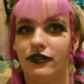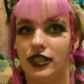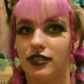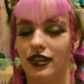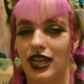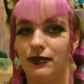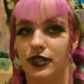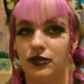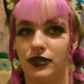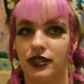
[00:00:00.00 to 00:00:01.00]
of its time
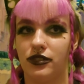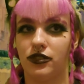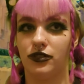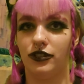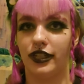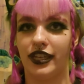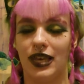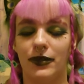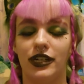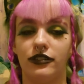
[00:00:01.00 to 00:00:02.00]
this was too. It
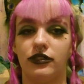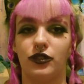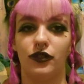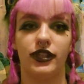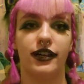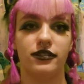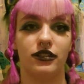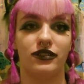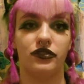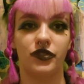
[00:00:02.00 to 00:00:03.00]
came out in
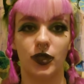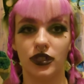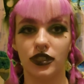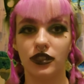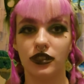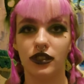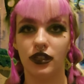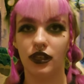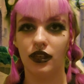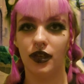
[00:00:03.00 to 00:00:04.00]
2004.
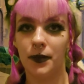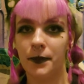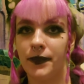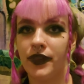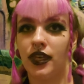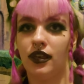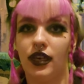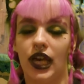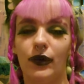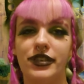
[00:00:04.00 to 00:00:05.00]

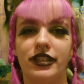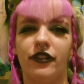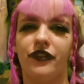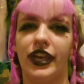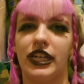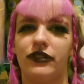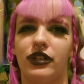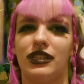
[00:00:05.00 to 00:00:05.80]
I wasn't a fan of all